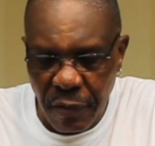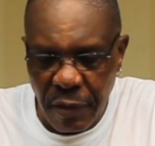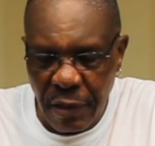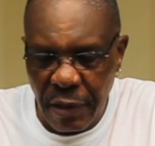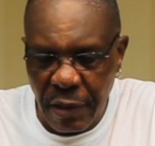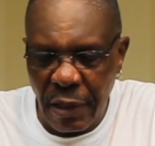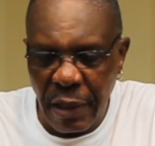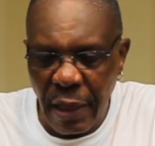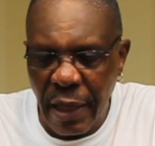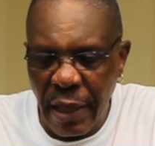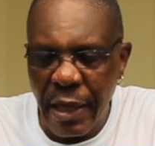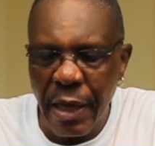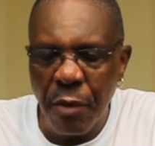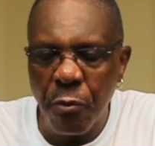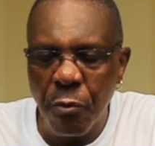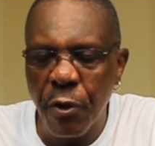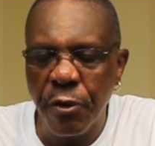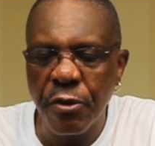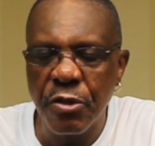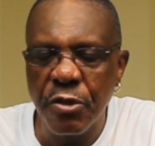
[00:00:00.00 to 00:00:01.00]
the lady at
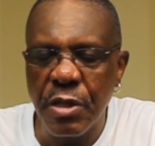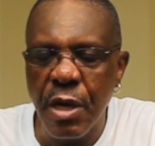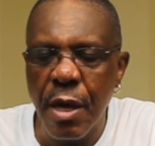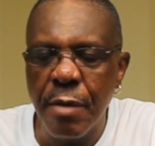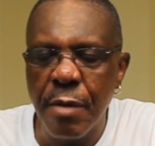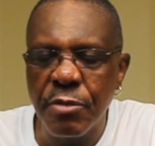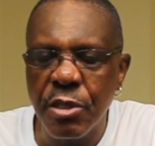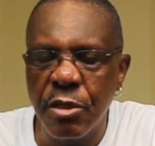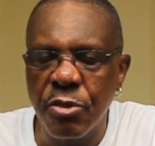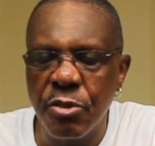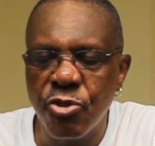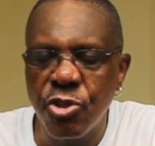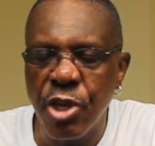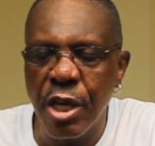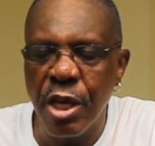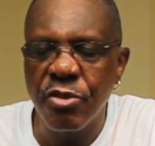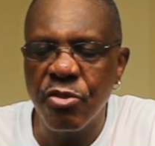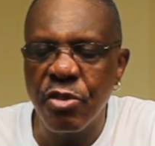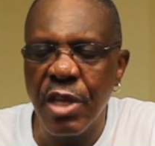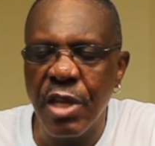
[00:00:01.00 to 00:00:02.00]
Workers' Comp
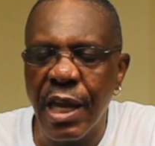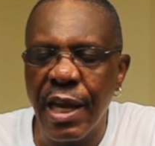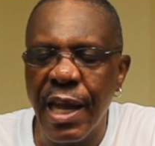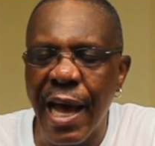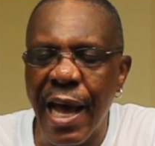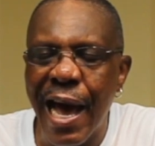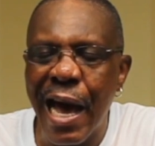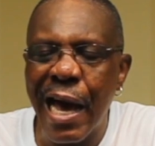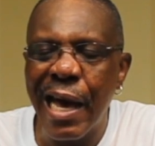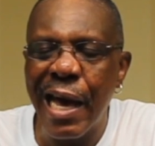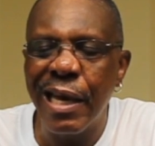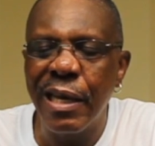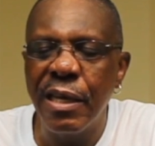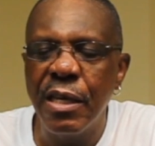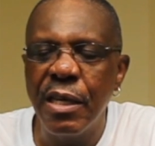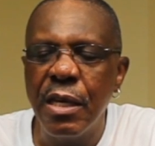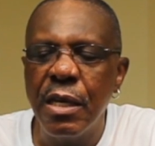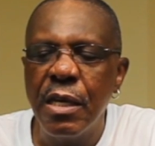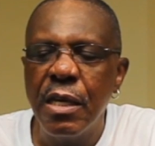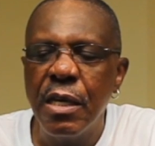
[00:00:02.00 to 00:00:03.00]
suggests that I
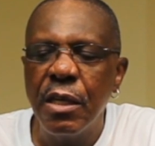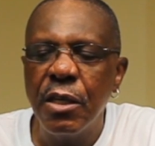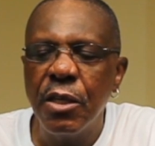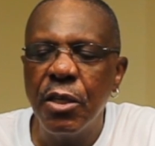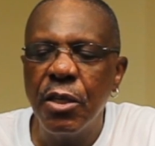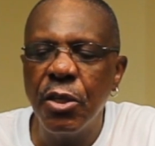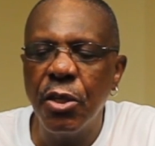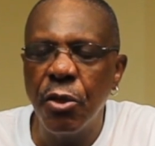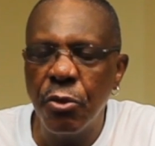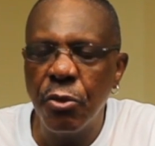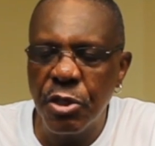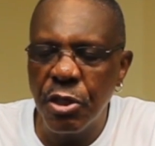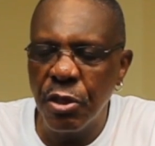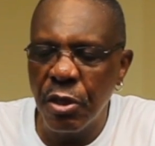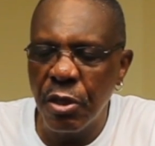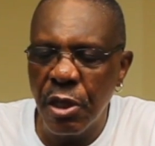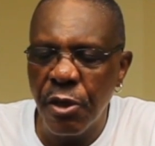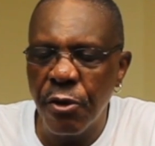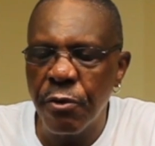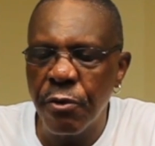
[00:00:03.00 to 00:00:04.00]
go to a
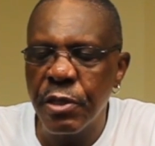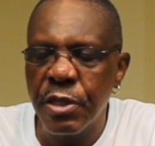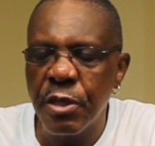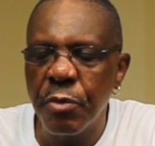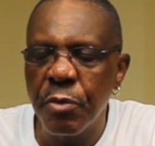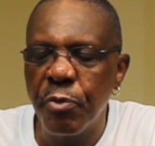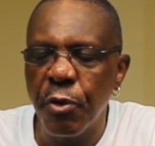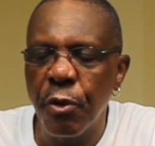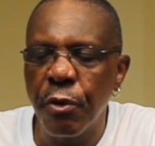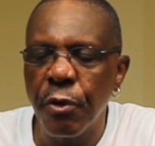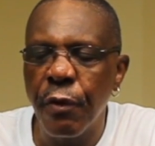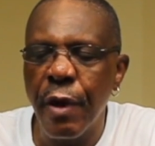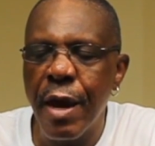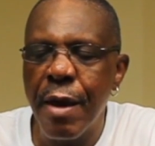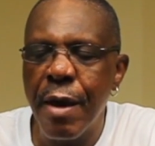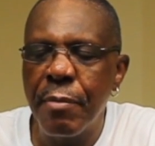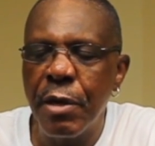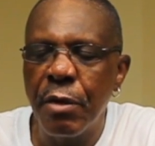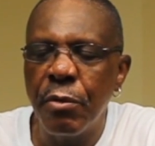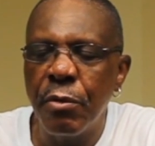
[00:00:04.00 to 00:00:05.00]
literacy
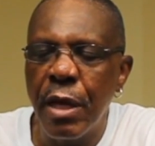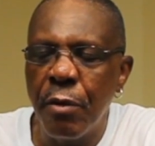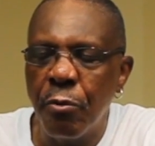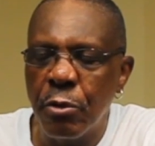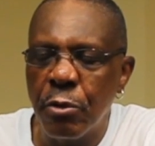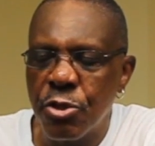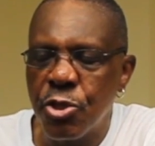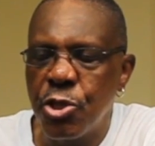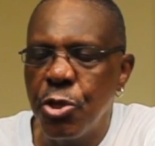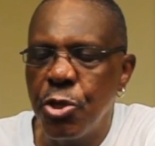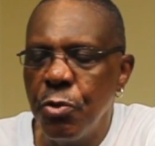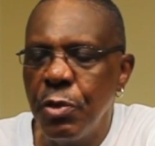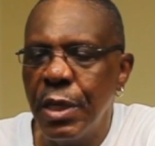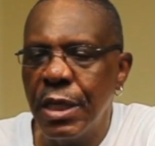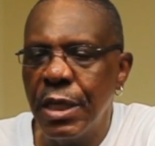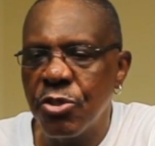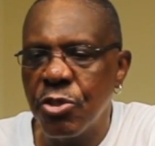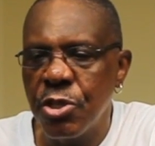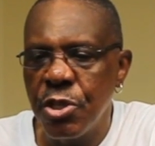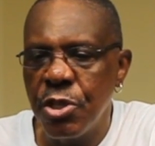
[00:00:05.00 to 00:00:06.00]
program, and it was 2
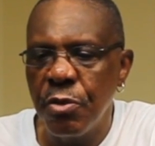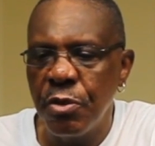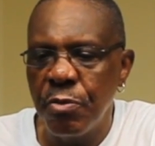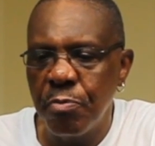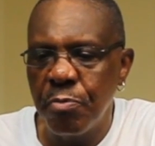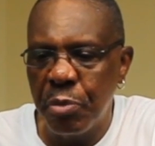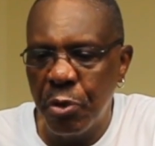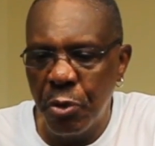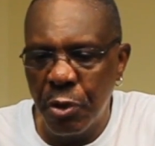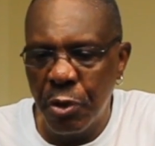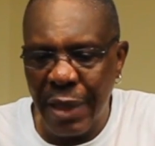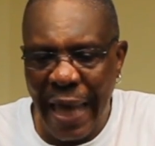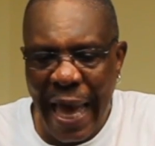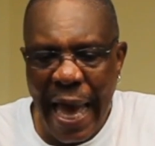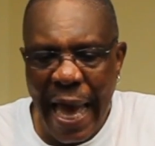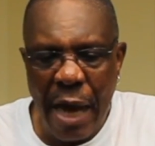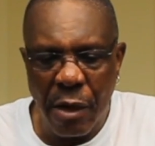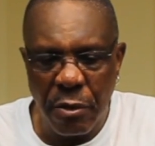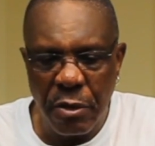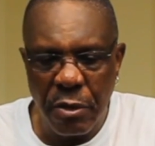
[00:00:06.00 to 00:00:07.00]
that she pulled
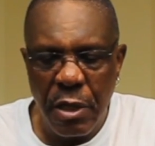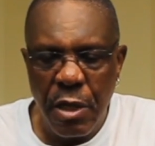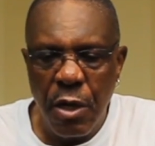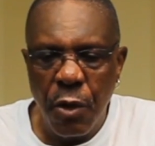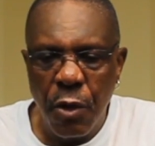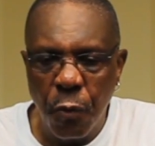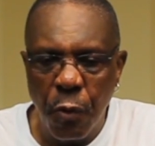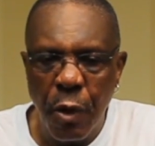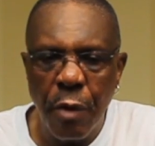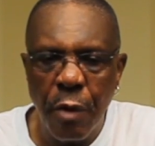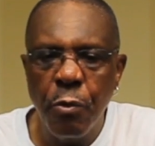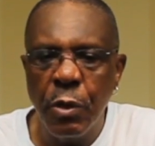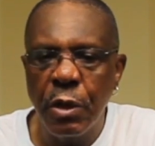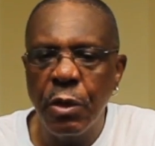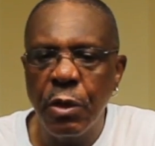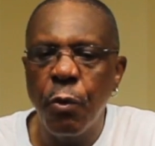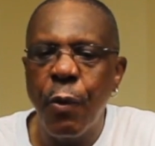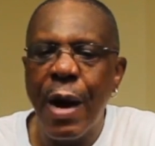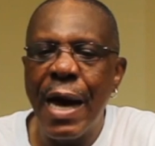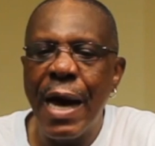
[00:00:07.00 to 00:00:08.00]
out. One was
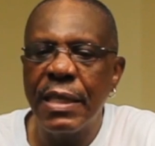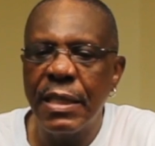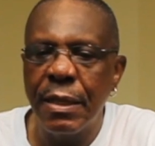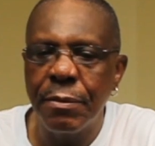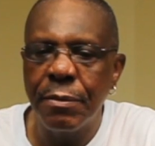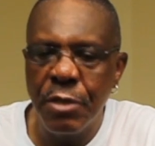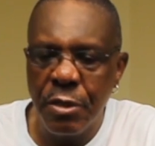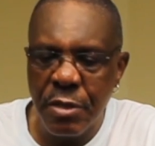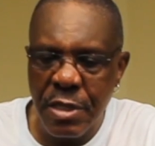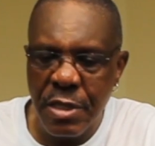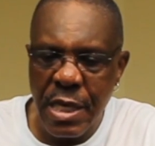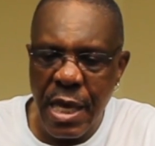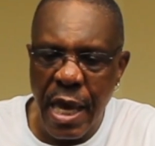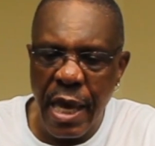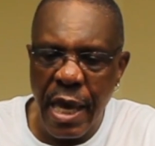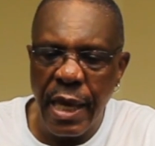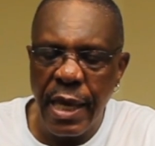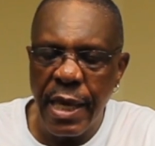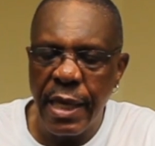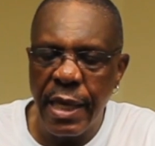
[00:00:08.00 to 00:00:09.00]
the
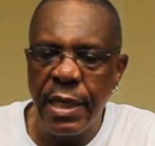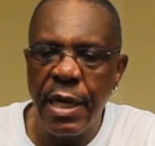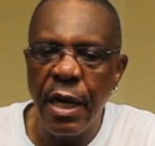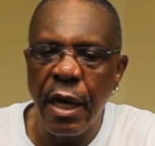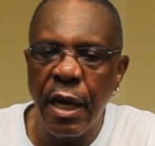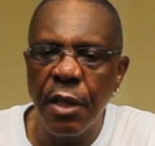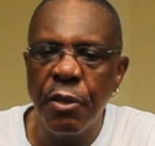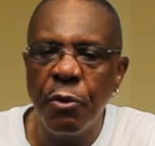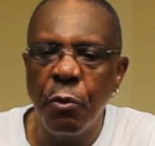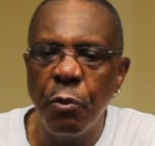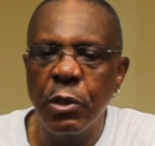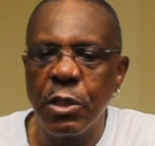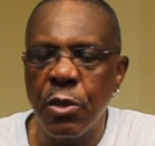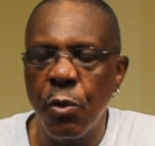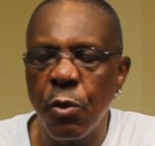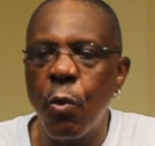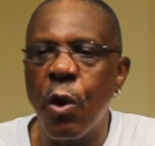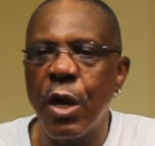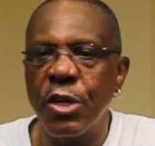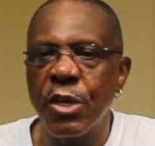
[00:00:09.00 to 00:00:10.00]
YWCA, and the other was the
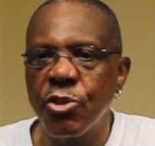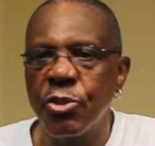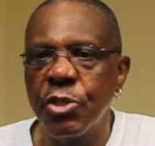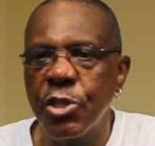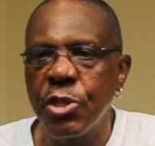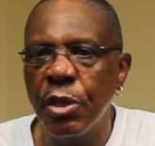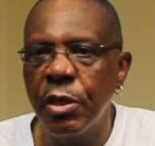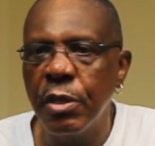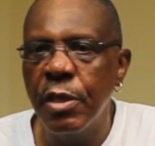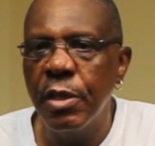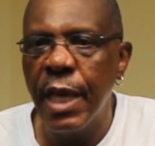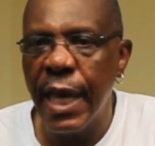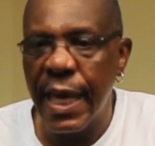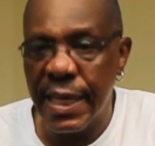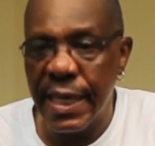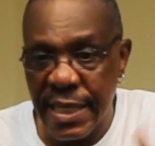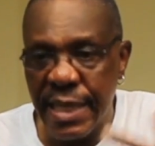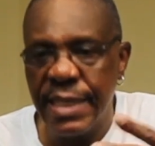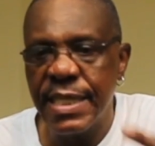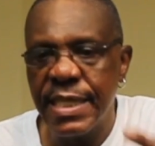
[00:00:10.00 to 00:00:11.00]
Washington, at
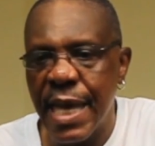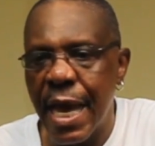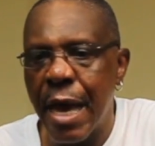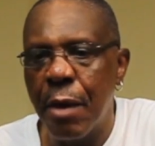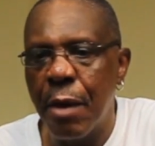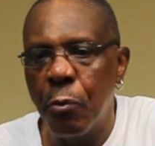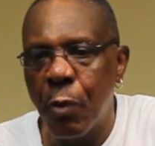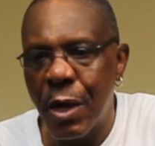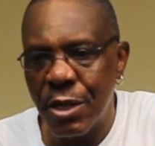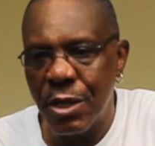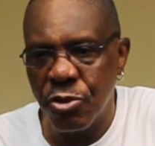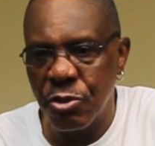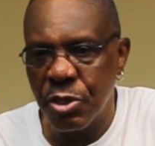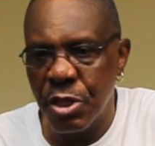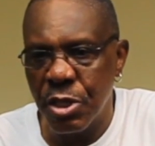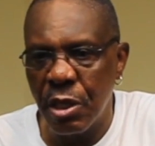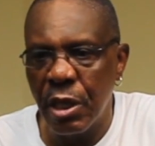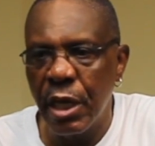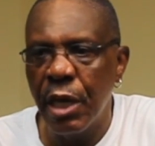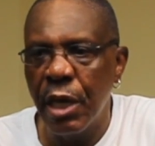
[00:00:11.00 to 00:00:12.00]
that time,
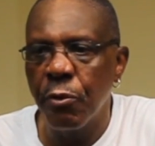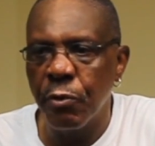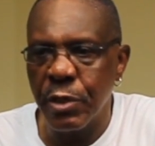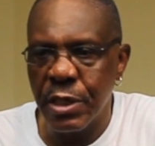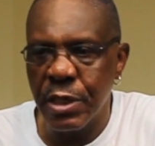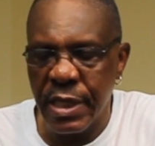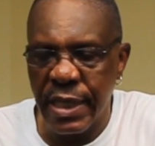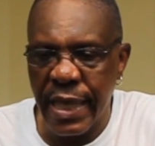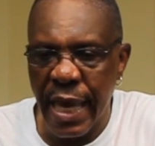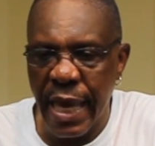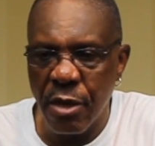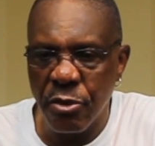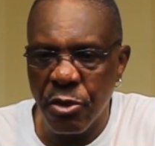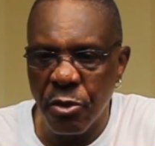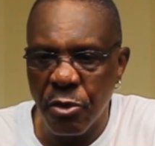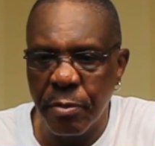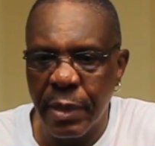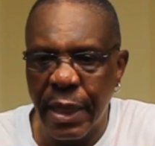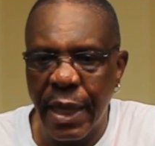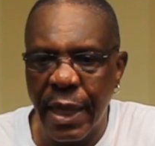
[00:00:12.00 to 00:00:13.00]
Washington Literacy Council,
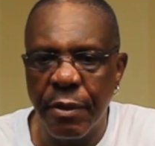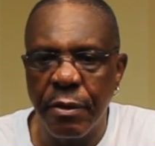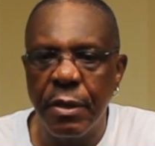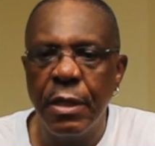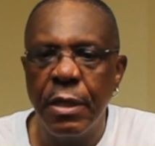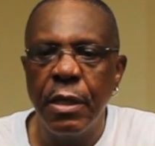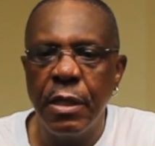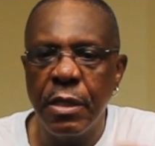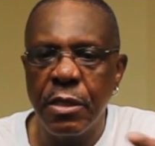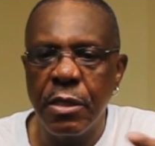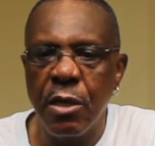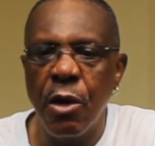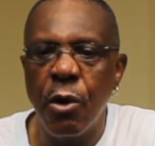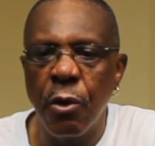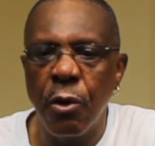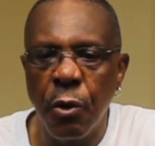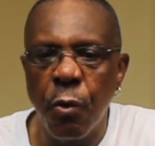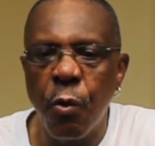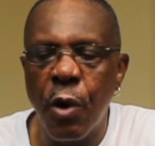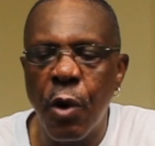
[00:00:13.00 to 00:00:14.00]
but it's
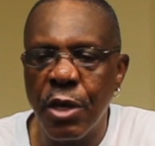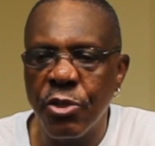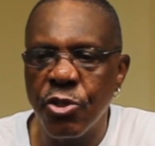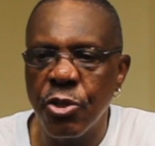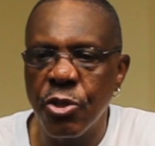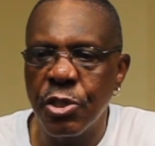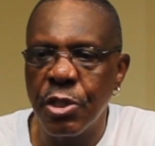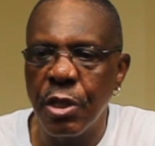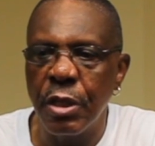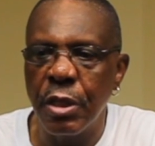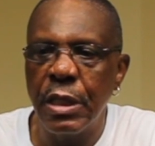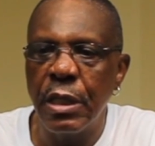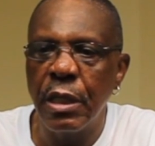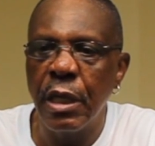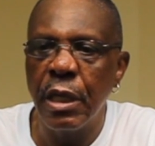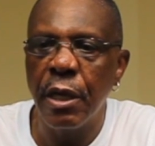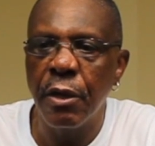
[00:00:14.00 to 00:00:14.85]
called Washington